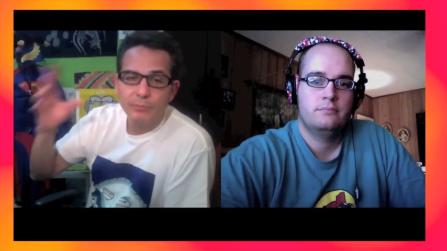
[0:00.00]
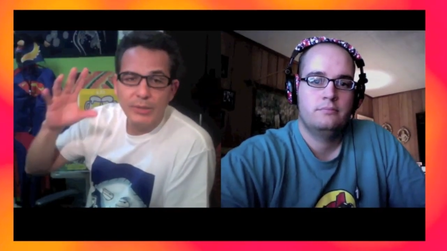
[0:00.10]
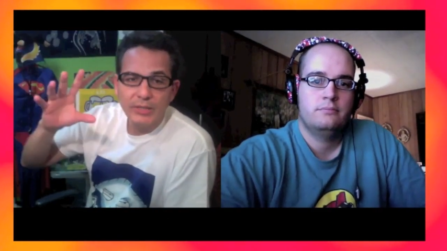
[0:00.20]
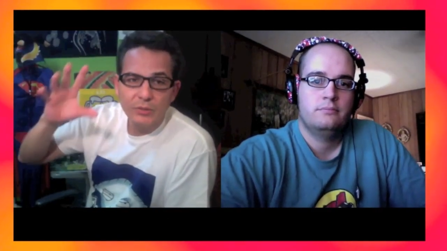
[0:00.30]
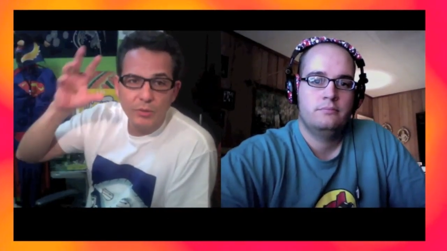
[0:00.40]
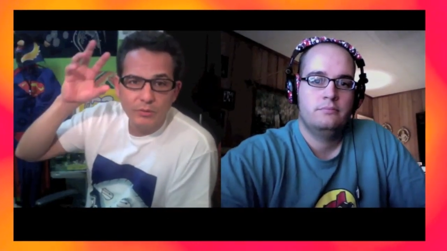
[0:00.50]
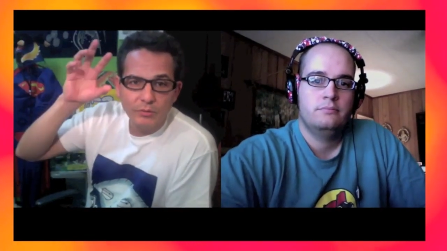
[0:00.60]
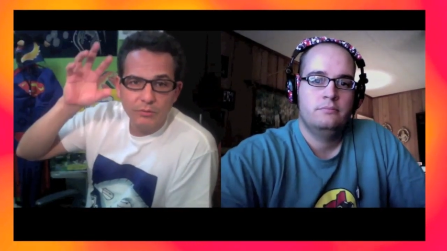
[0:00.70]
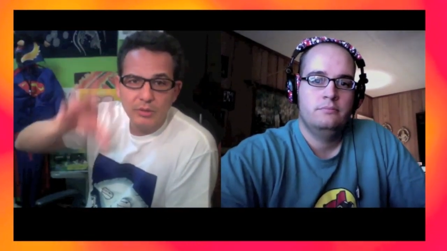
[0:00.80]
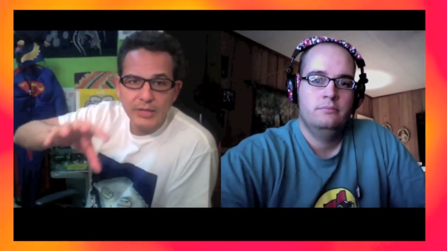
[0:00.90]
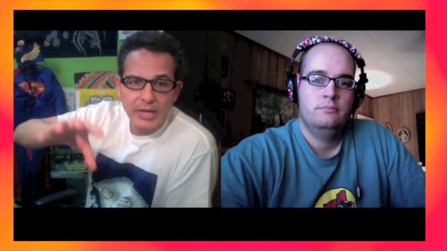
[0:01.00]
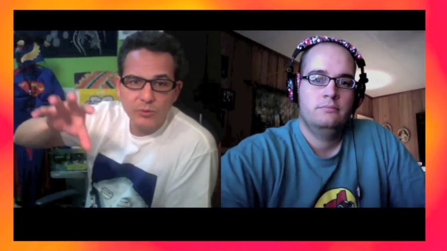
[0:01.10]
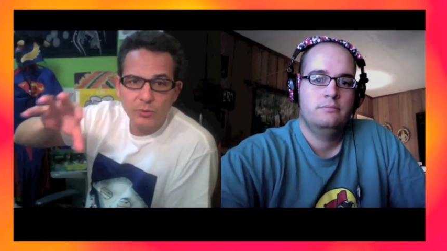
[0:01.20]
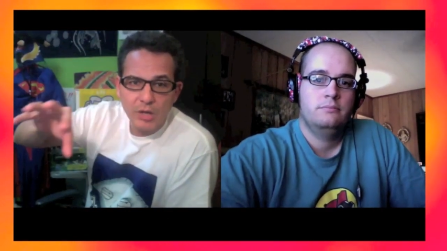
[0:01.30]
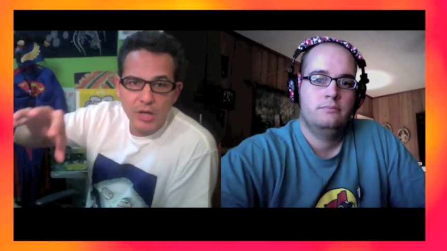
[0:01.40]
Speaker 1: places where
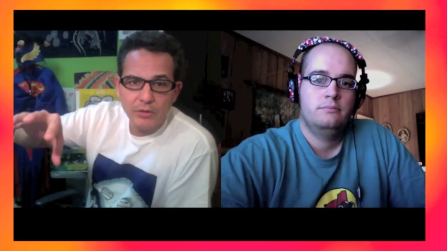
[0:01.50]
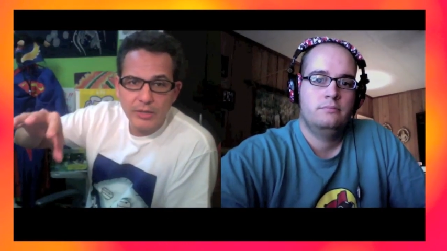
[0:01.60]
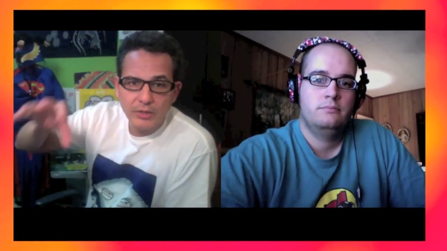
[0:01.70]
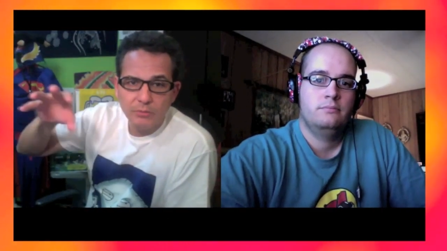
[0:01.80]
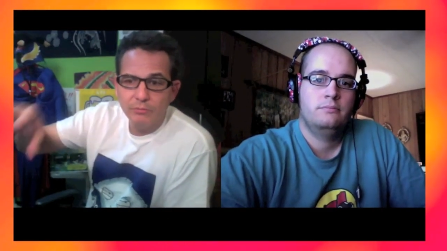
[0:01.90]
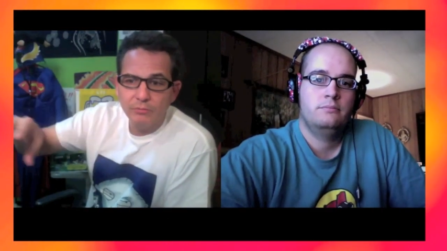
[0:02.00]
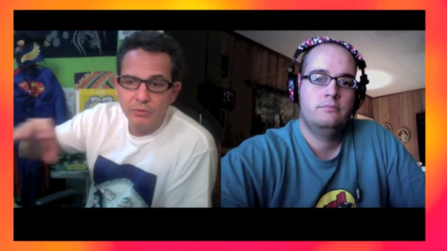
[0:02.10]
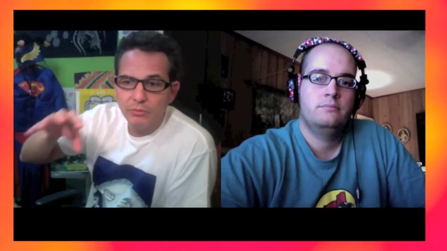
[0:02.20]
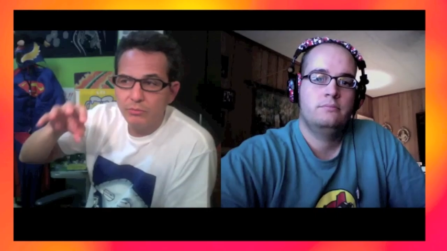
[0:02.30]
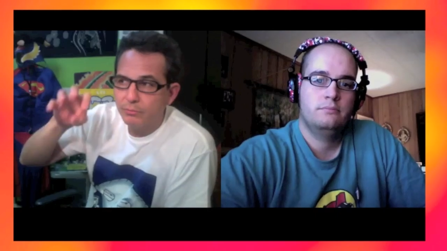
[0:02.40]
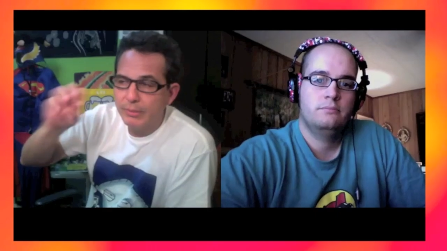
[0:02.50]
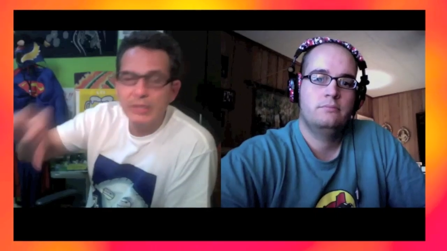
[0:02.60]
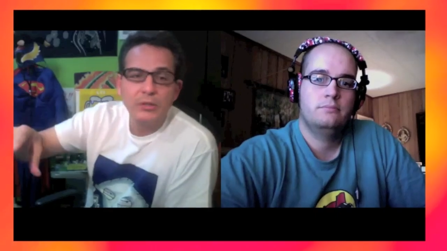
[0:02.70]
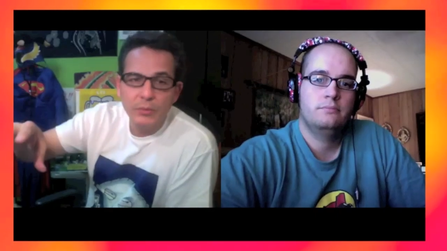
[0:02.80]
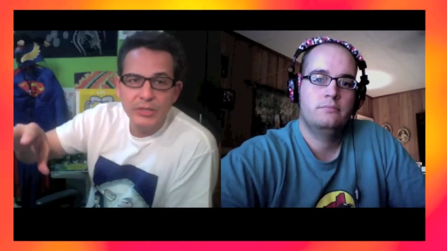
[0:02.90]
gaijin will congregate to to
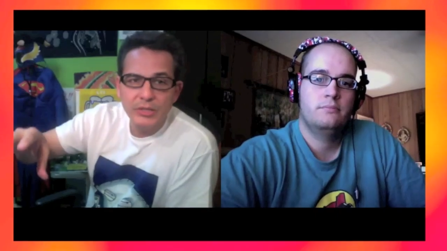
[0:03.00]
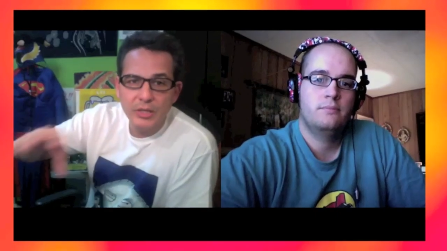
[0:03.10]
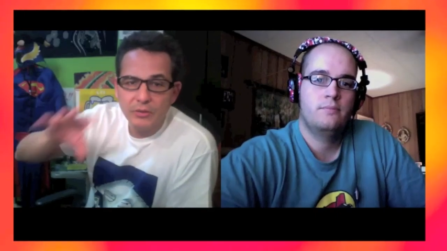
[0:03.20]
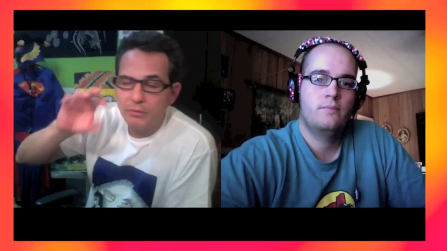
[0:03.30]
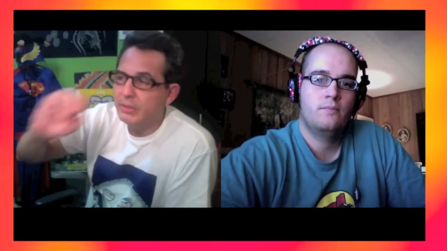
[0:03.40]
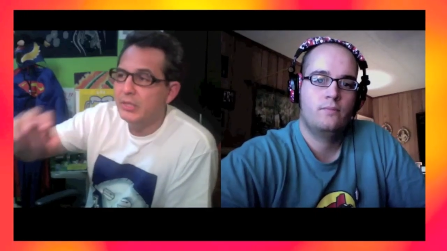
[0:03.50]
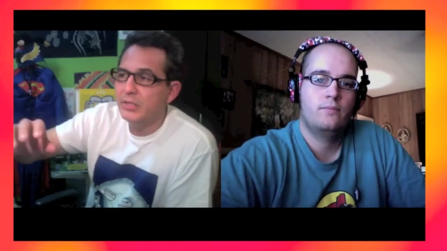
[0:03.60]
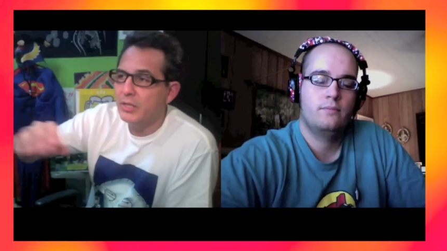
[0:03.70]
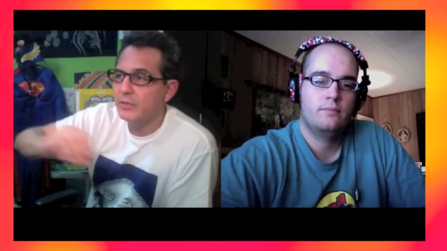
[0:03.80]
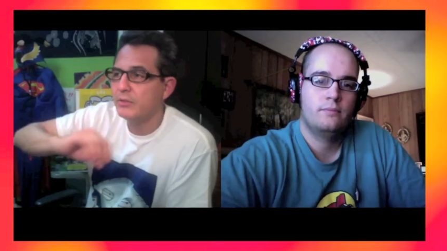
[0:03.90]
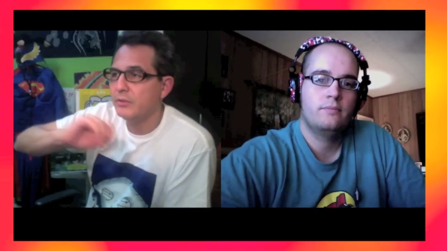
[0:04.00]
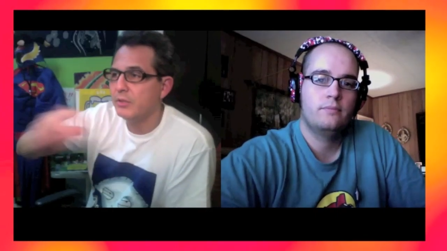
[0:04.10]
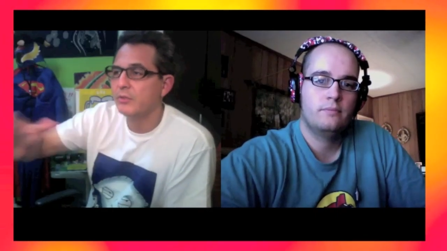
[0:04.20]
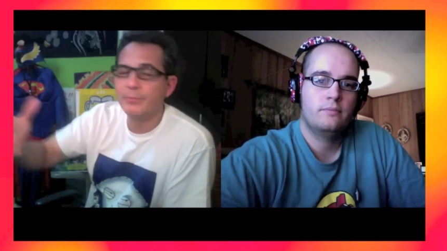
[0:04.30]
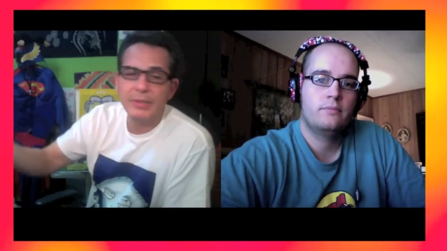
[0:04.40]
mingle with each other and meet each other and
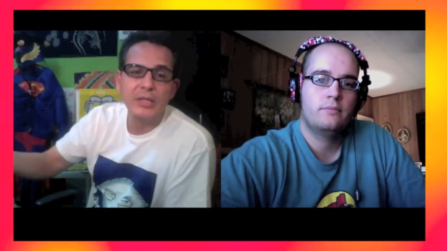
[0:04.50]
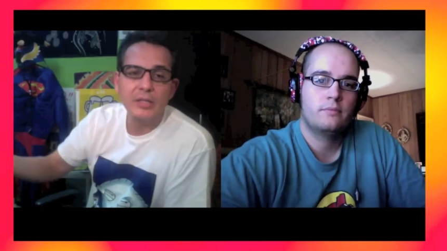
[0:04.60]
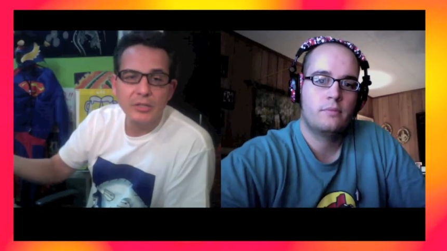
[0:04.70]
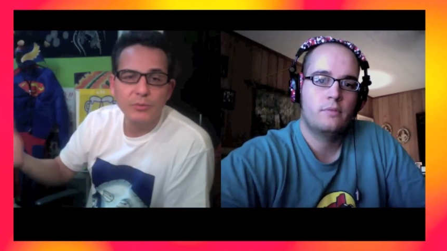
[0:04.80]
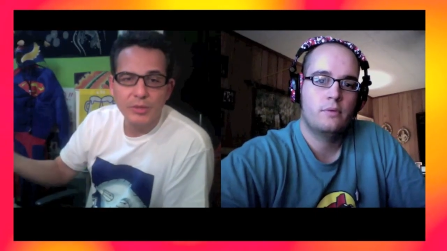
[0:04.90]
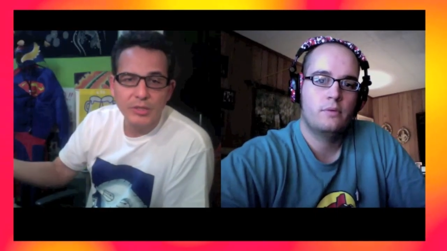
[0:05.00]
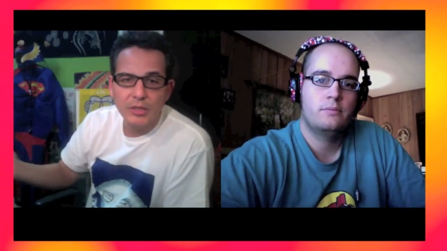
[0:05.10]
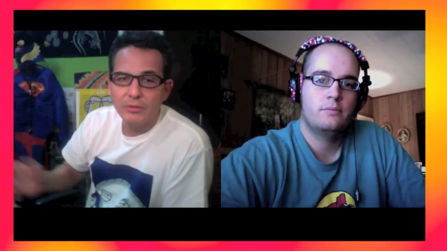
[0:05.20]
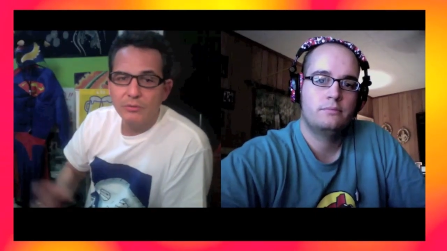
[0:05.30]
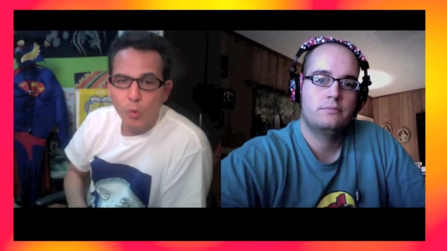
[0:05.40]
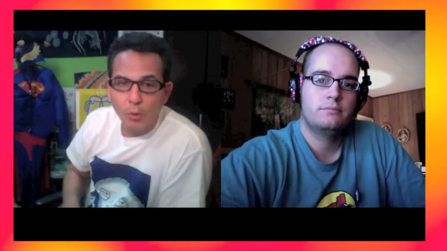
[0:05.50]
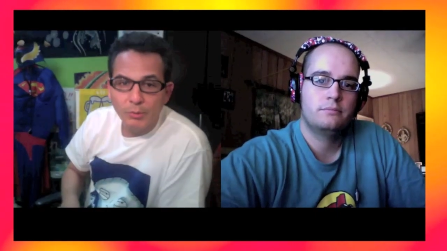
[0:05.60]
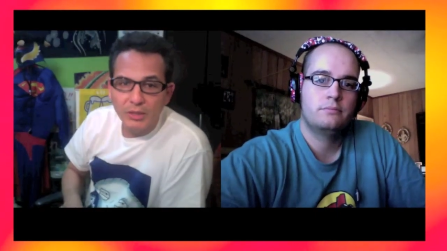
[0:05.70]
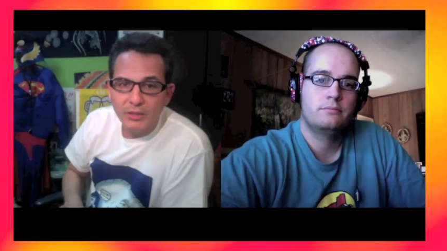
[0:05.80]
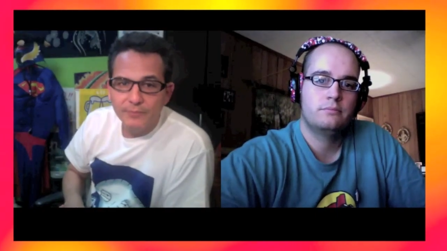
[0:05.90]
you know speak English with each other
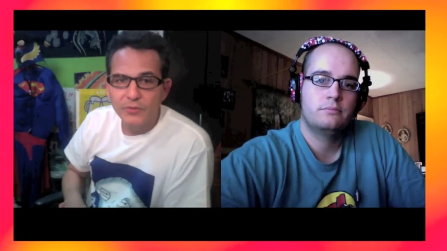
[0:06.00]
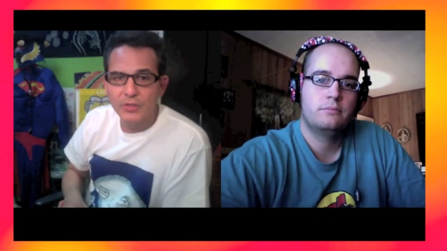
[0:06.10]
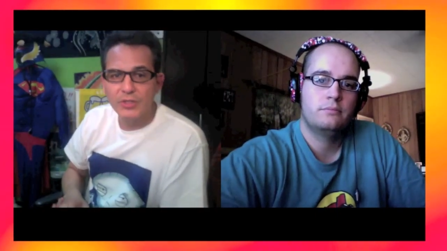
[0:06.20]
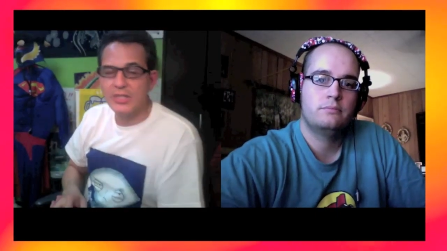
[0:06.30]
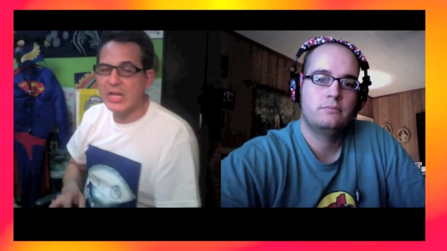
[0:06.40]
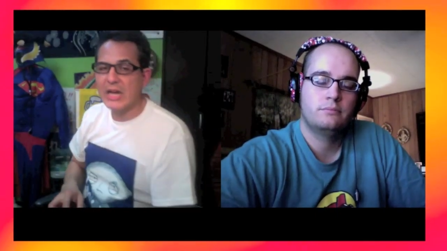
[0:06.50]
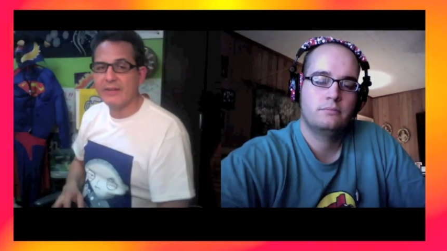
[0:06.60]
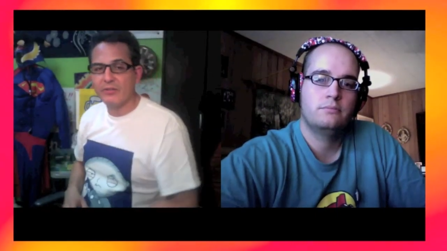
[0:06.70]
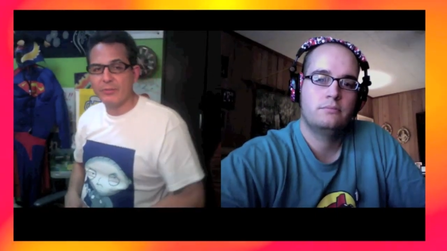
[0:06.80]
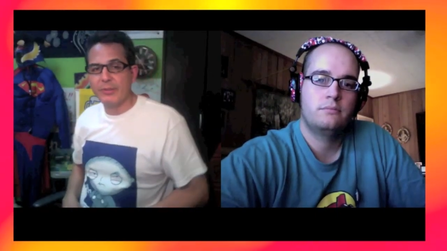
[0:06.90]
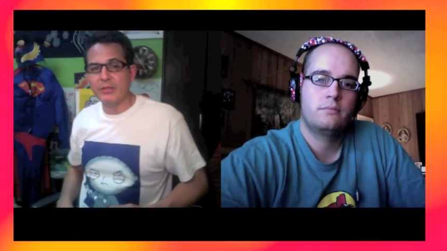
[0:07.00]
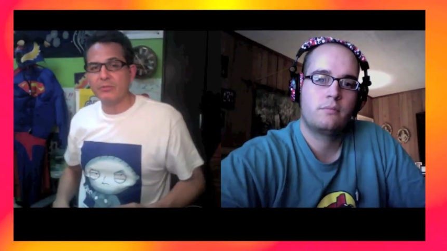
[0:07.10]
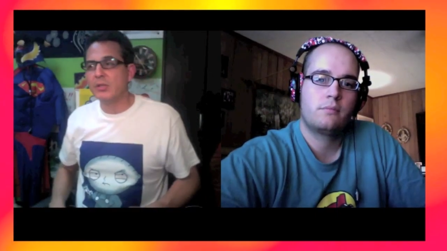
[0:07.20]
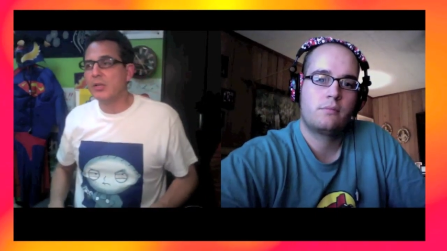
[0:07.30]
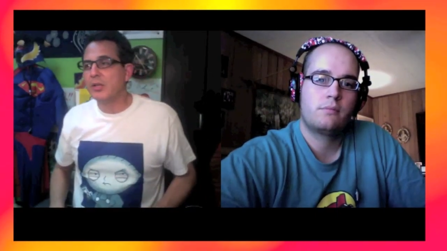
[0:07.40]
normally because you get tired after
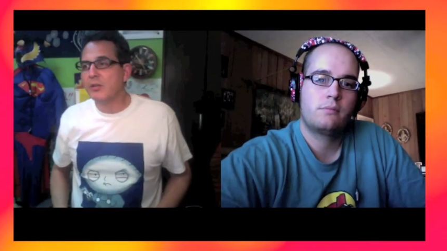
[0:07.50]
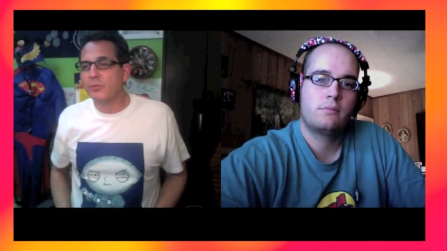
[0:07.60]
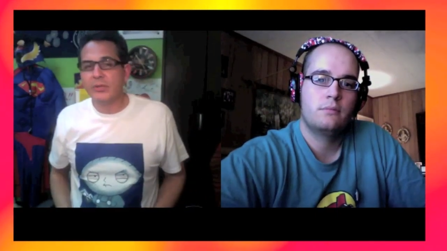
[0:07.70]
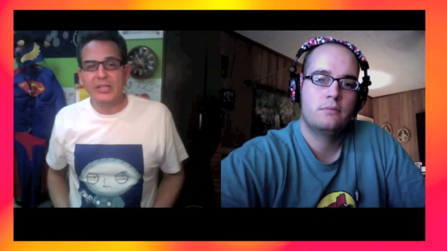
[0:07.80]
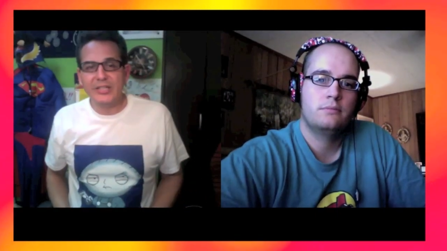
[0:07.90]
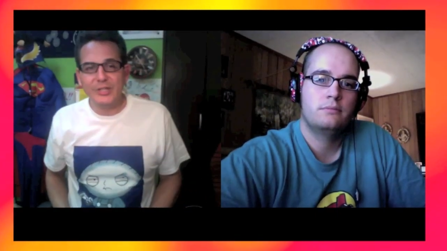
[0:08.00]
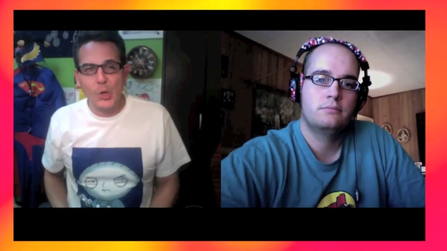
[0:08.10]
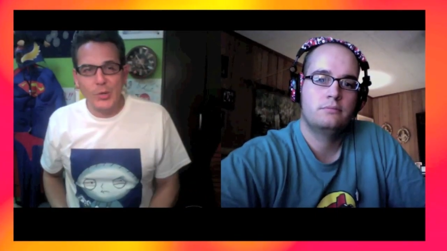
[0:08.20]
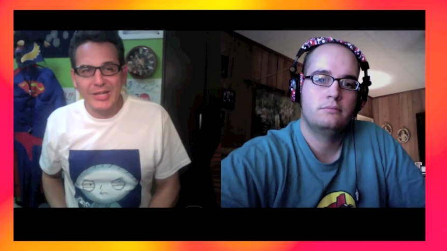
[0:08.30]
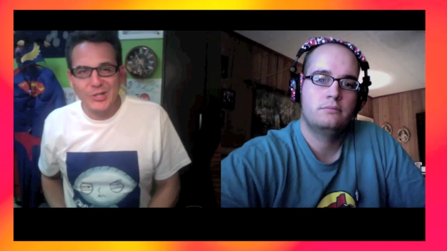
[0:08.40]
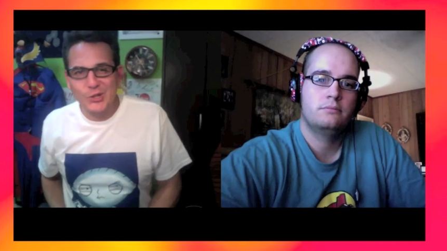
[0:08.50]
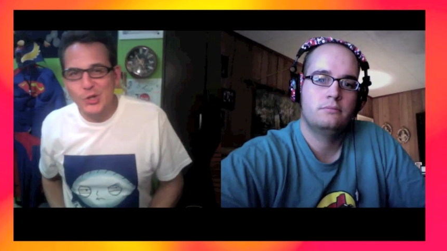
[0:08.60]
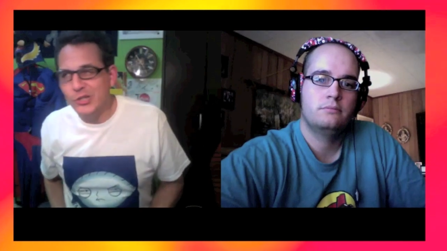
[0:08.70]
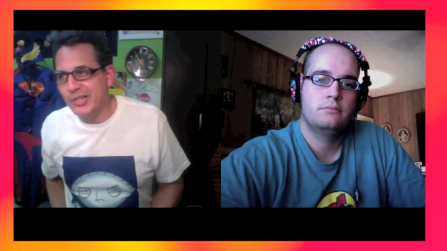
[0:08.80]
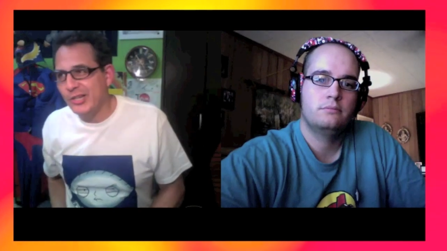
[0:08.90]
speaking really slow English
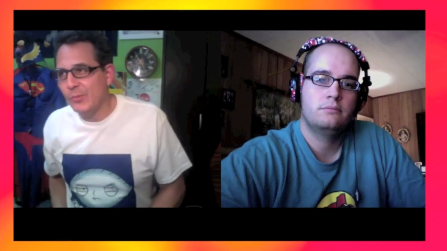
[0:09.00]
all day.